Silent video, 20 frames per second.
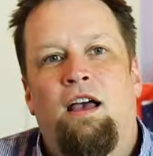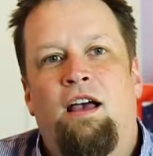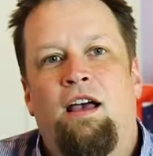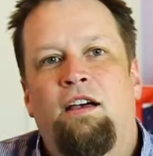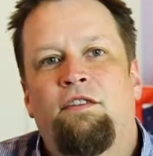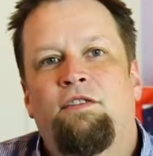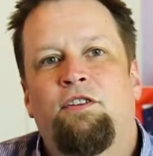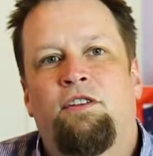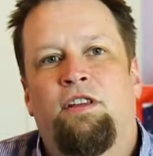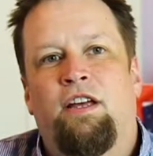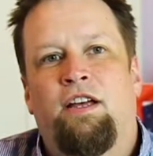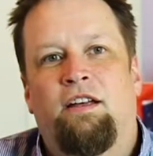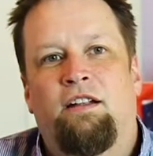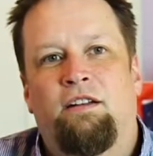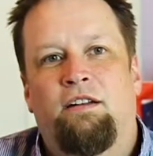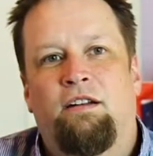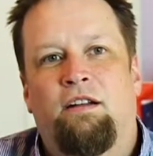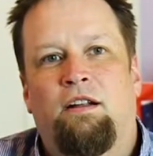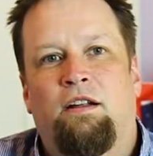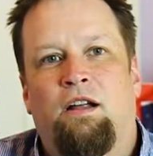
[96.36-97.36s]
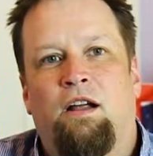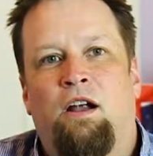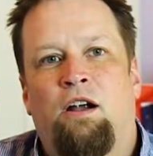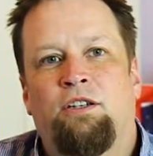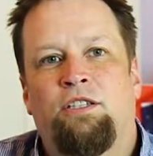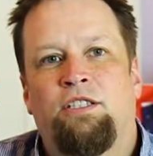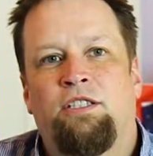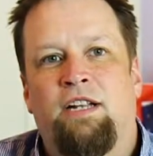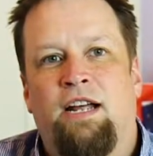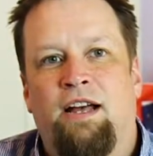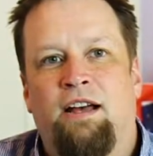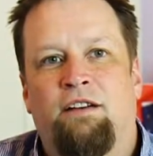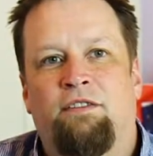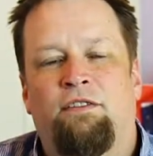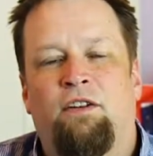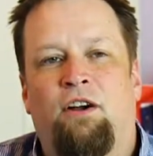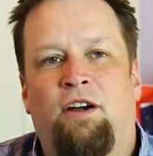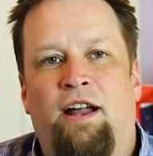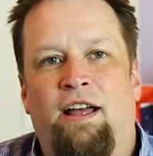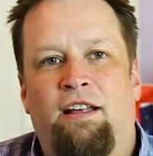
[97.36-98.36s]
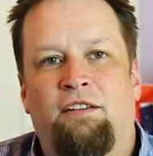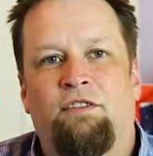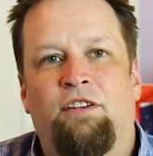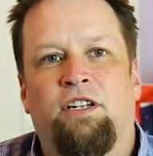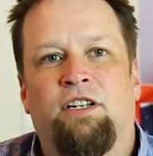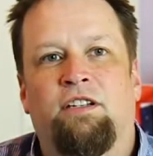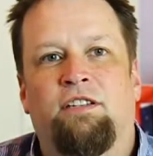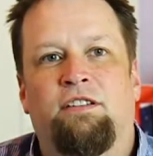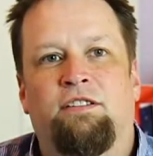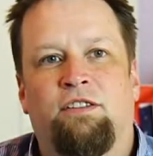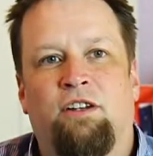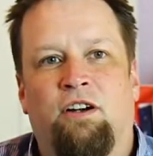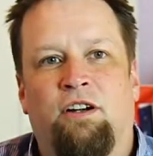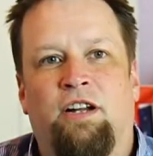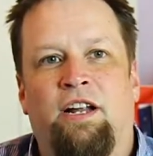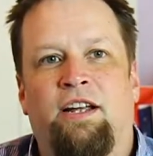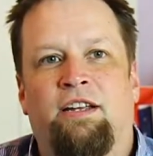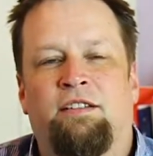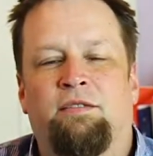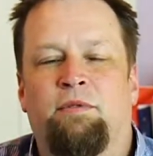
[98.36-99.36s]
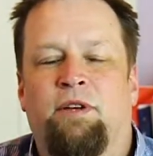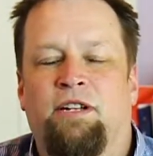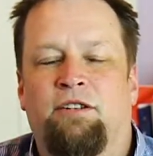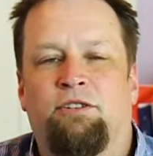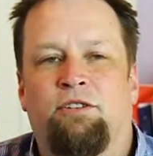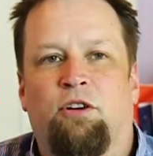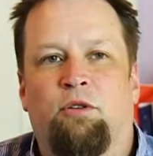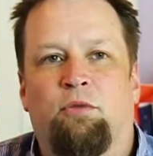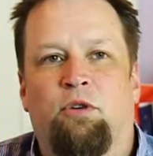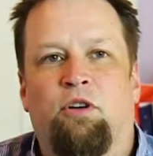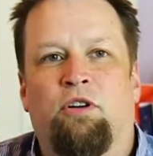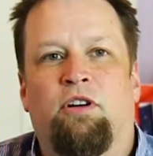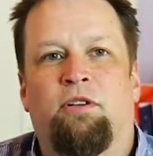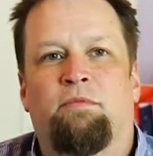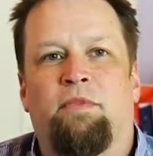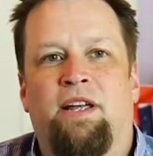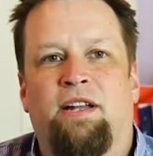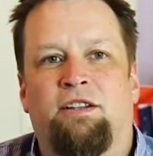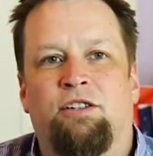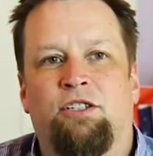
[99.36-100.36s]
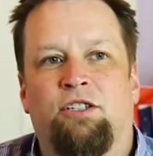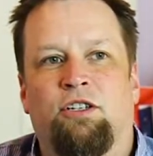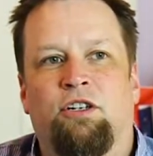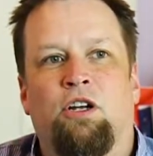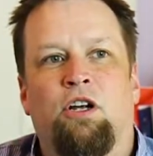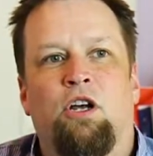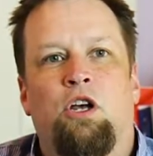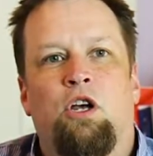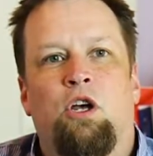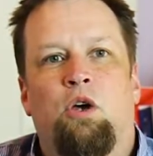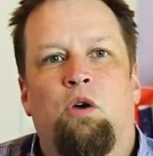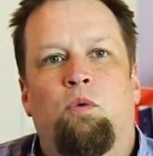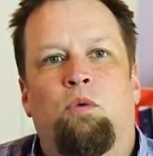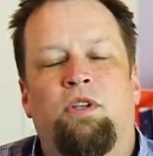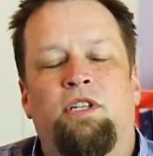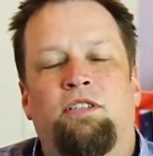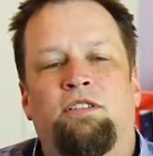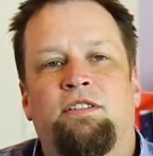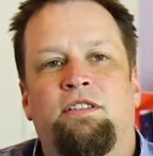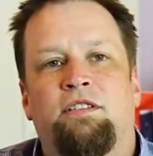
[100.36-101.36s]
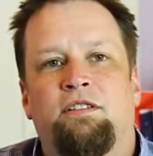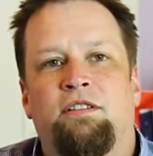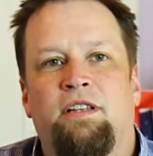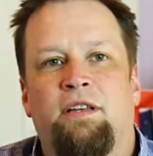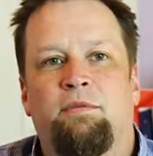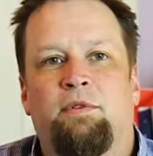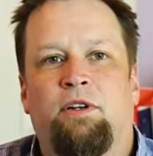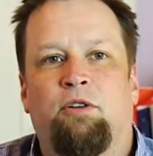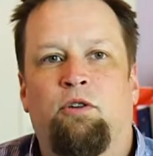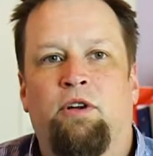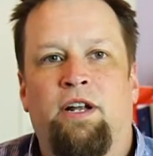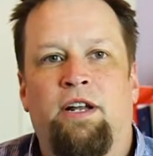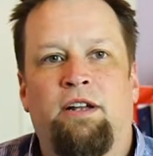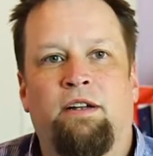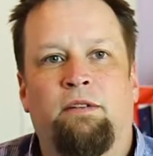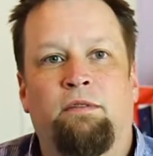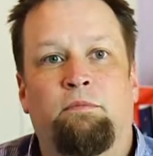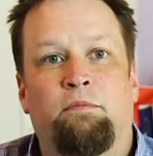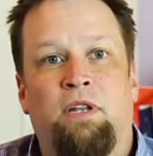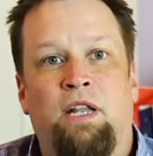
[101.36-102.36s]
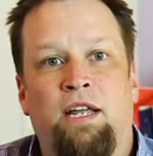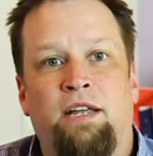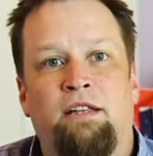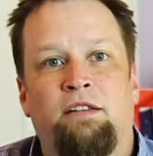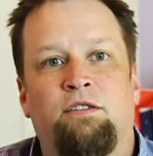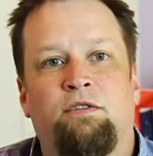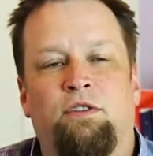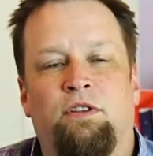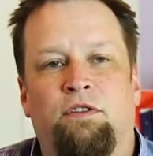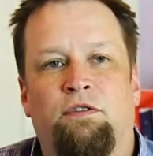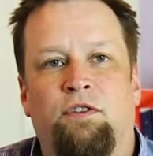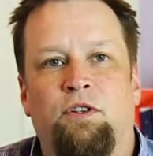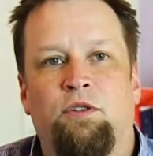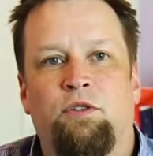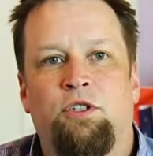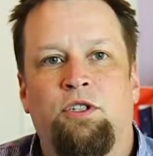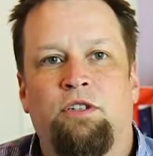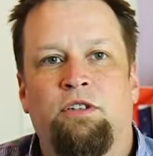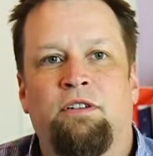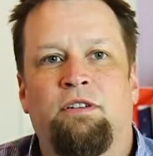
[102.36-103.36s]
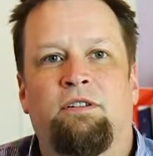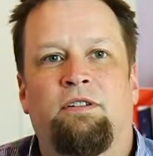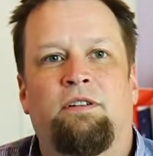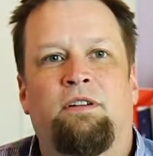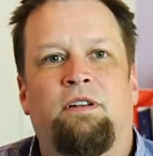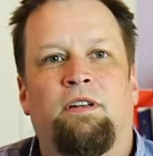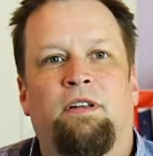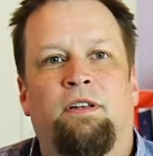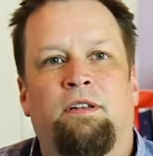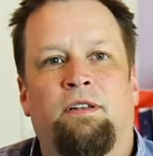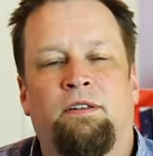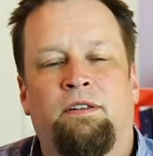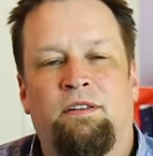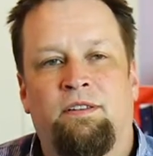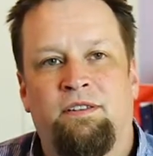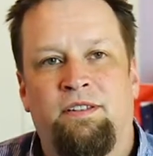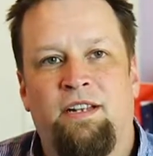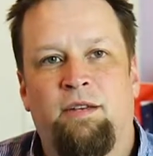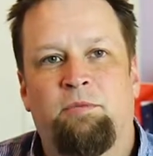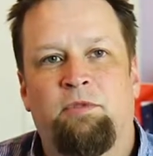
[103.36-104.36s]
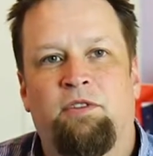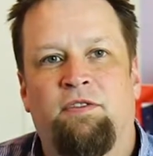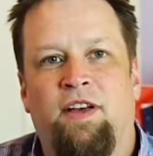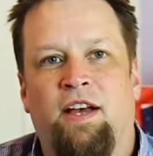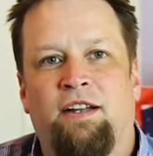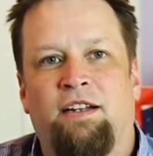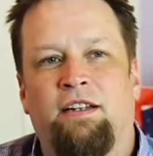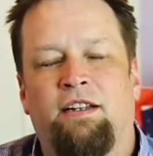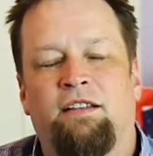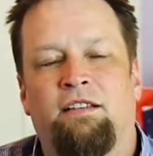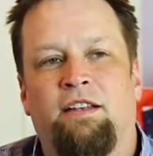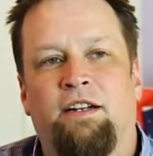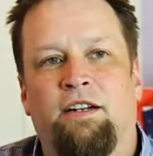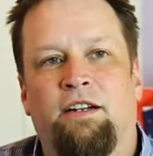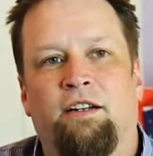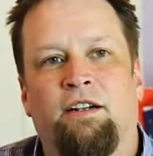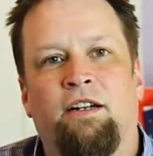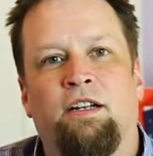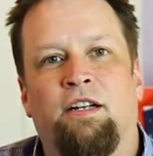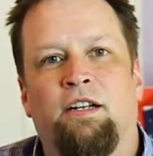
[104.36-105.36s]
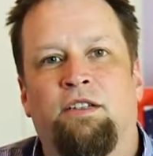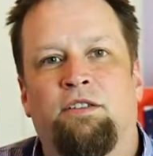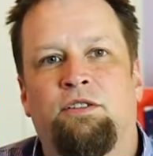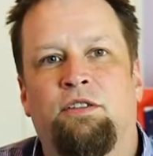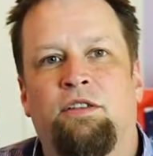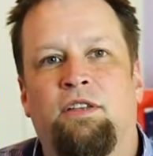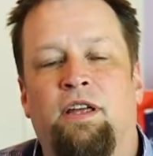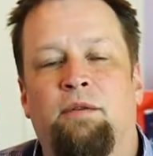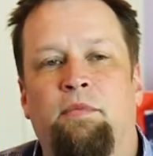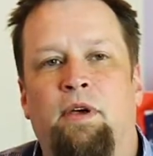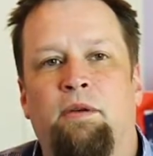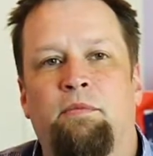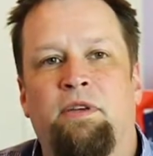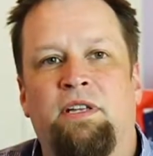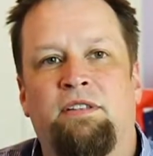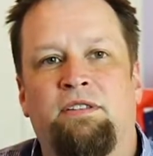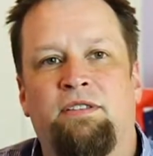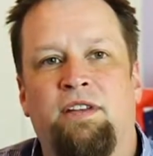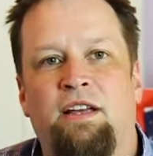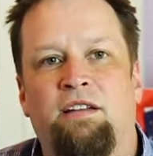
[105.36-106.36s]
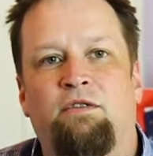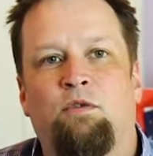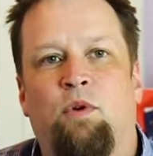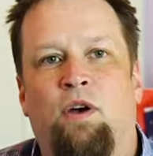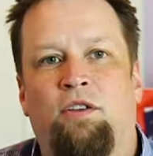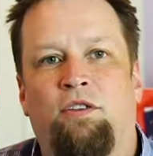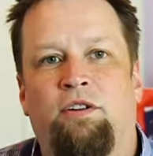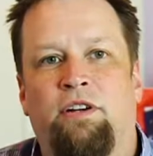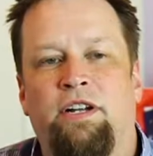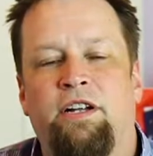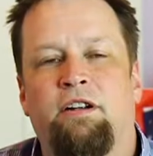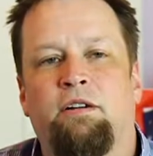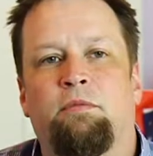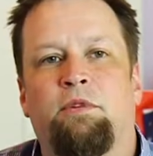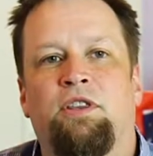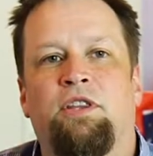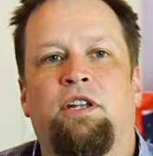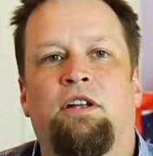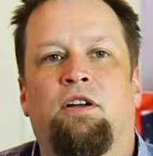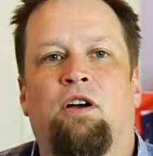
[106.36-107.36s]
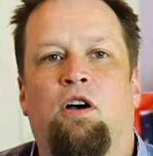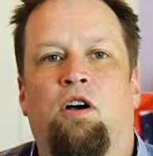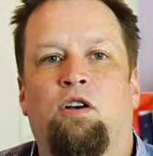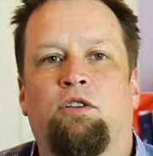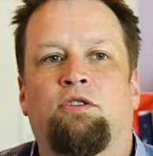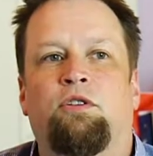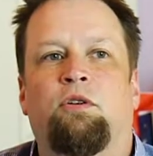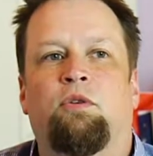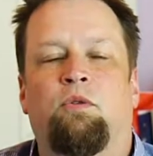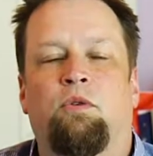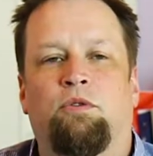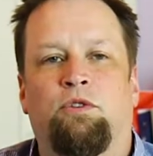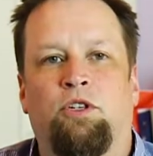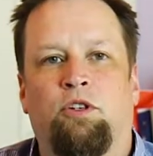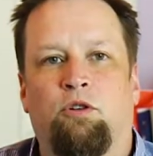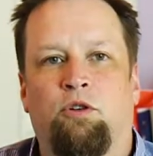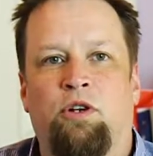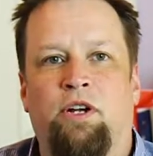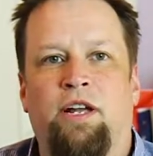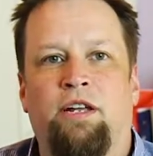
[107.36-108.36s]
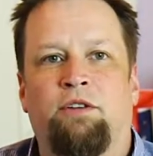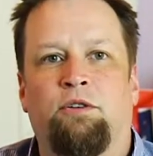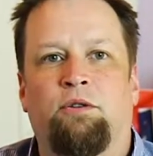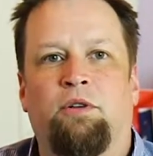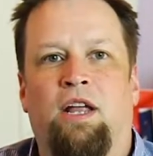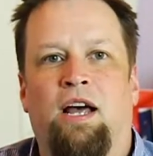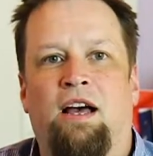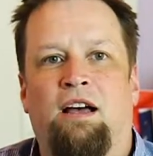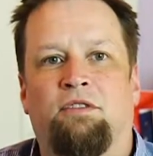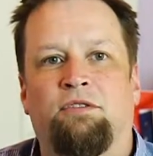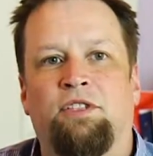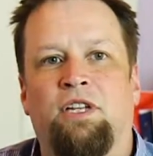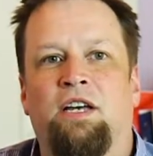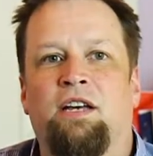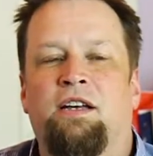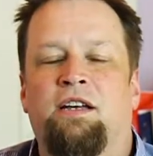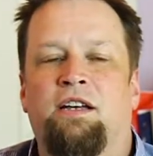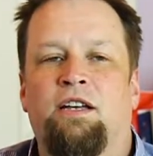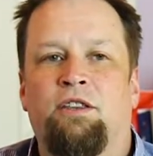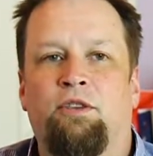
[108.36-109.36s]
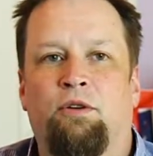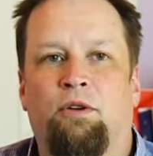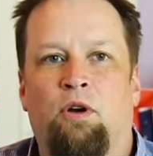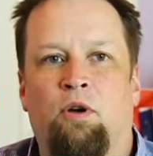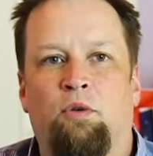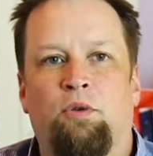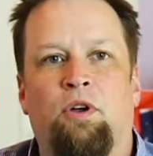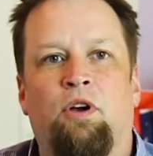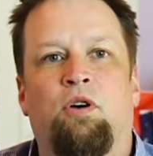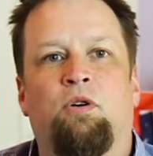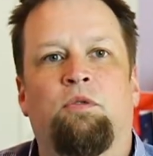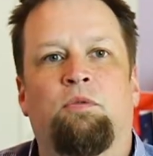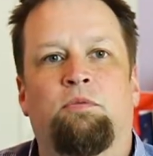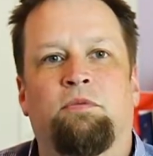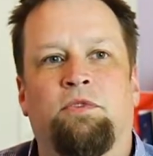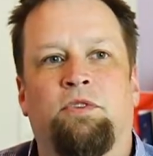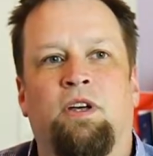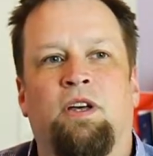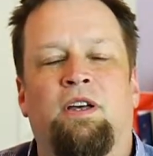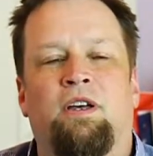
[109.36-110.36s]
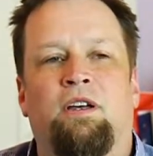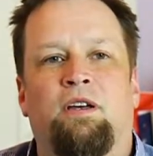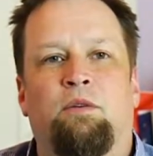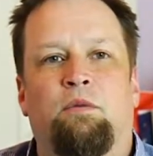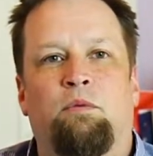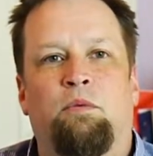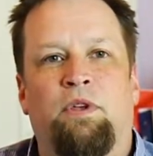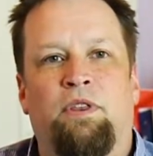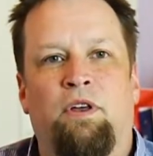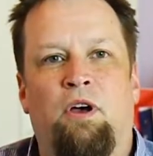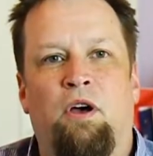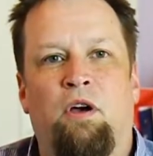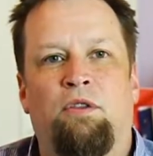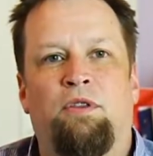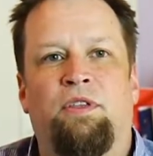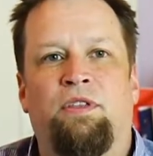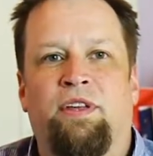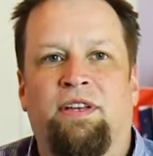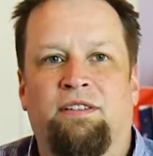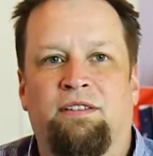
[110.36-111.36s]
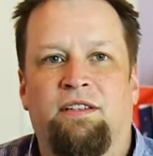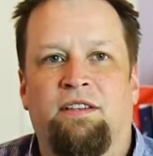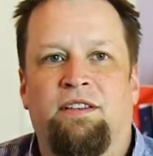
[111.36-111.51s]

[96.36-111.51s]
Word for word: After that, our staff, our advocates, our case manager, our program manager will assist them in creating plans for the future, steps of how to get there, so that they may be safe while they're here, but then also go on to create new lives in their own homes with all the things